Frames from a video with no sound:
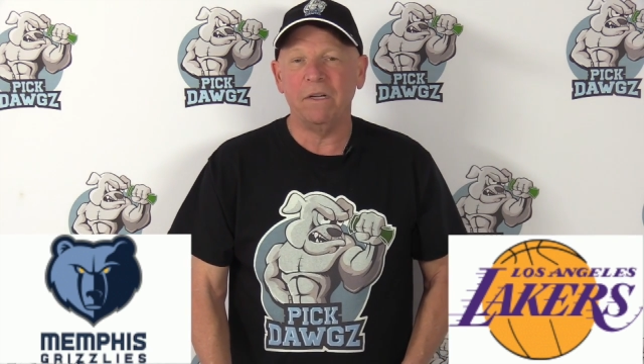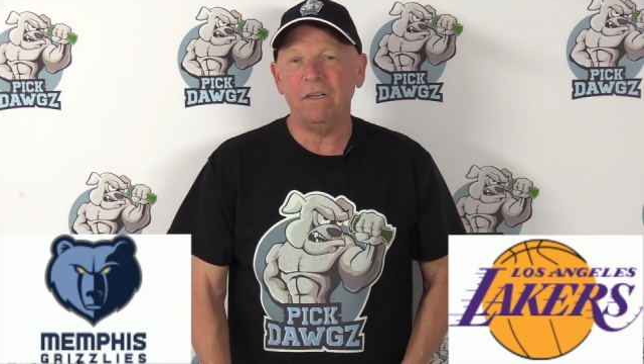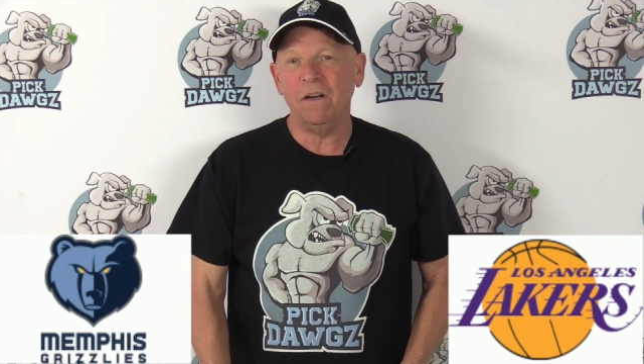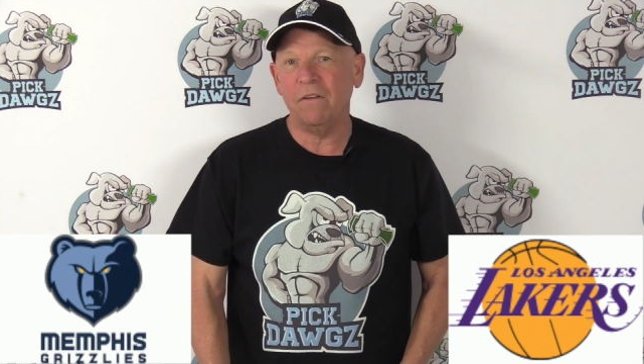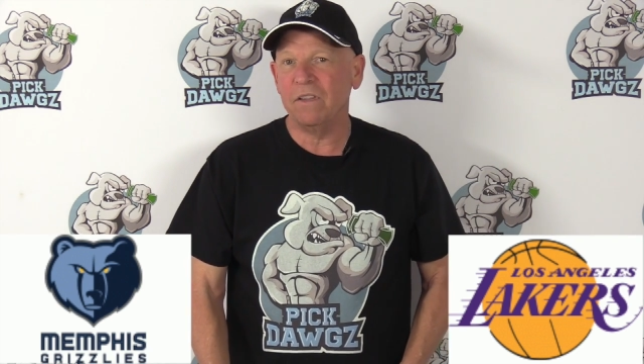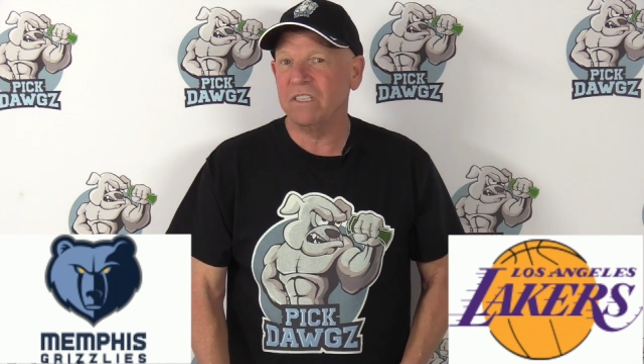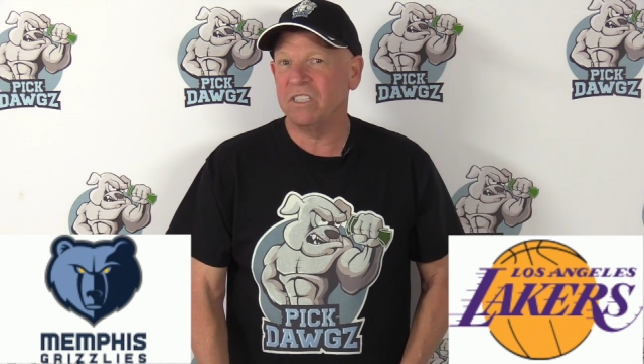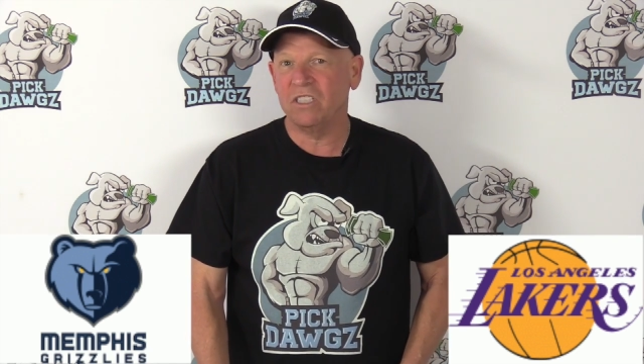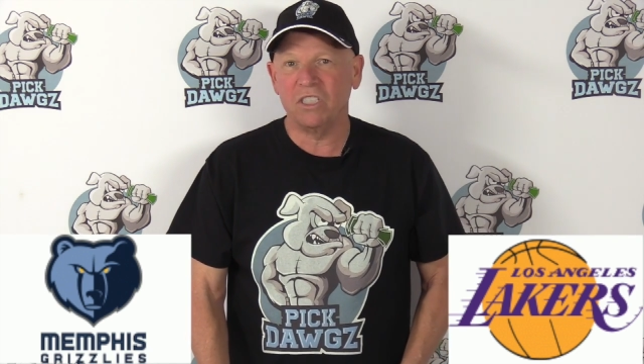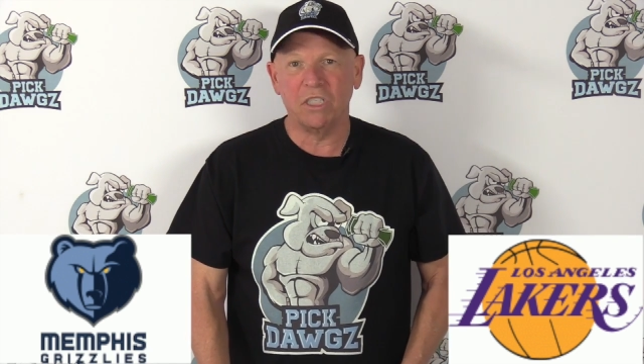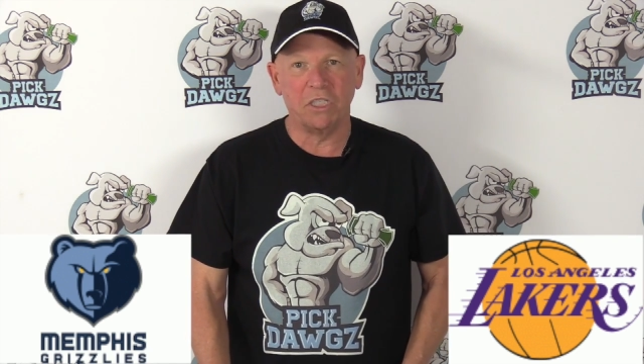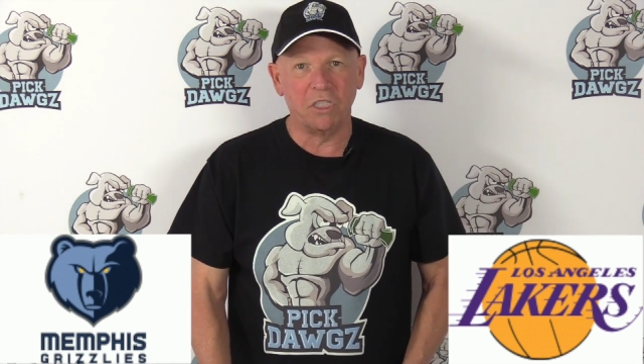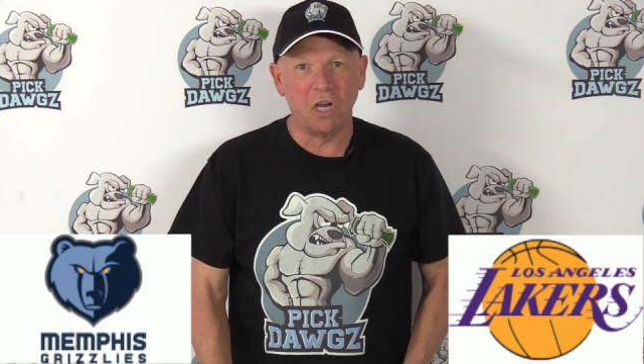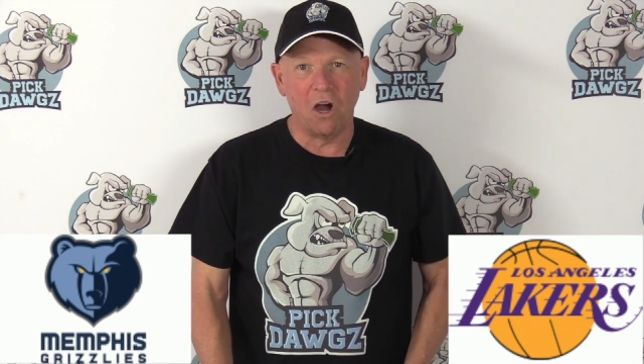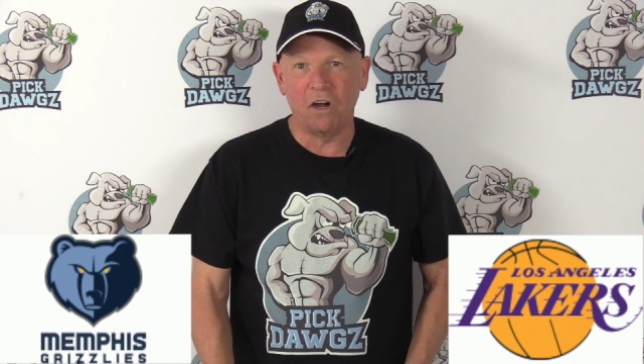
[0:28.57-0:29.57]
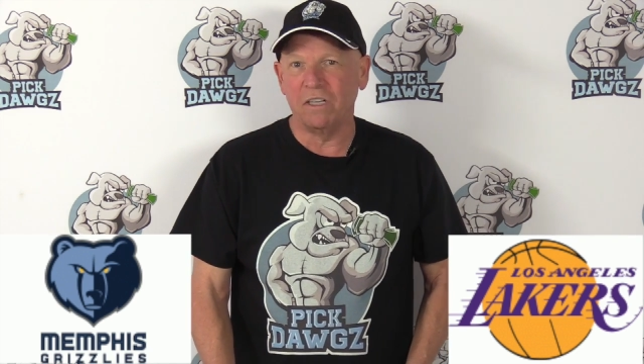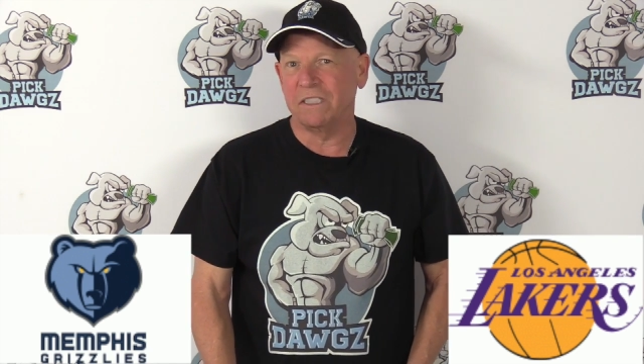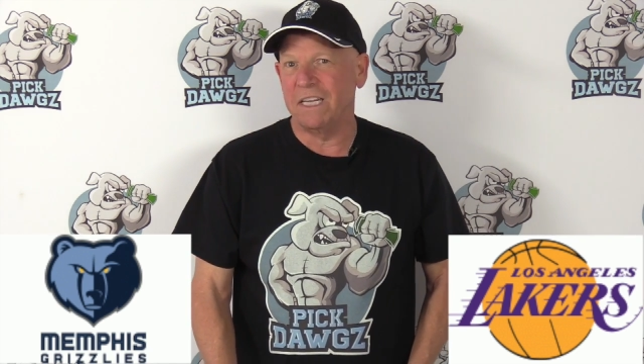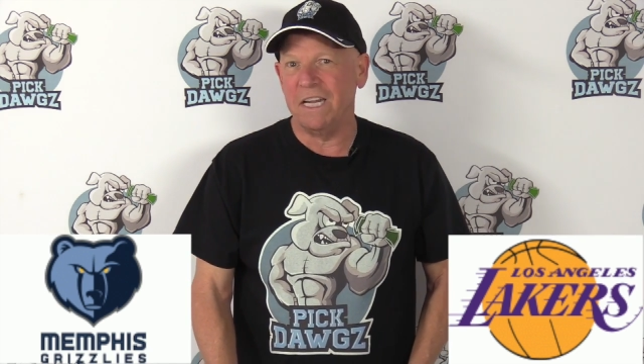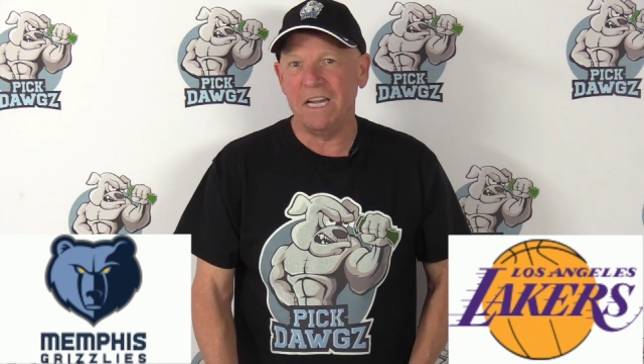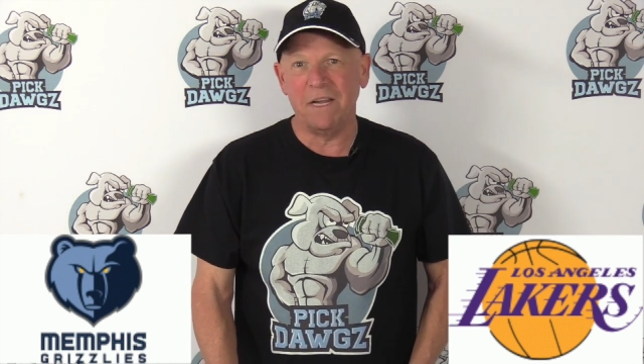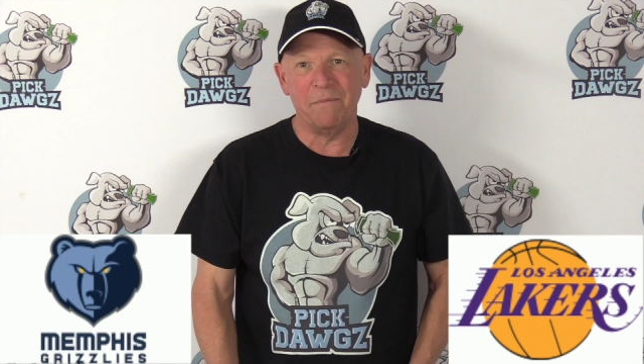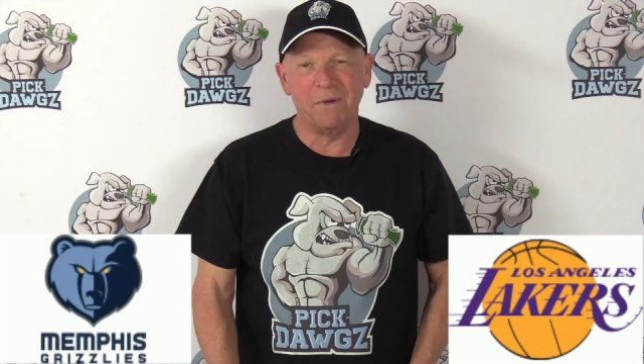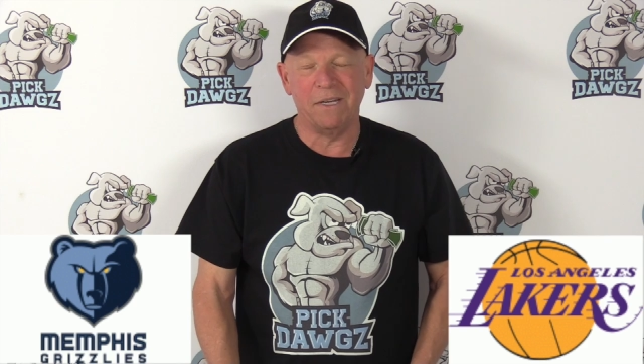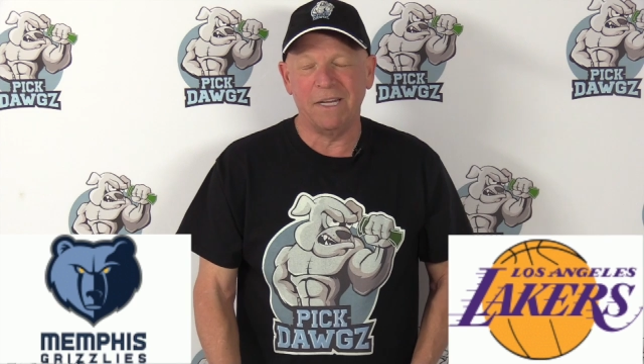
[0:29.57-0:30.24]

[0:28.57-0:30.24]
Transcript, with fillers: But, you know, this is a young team,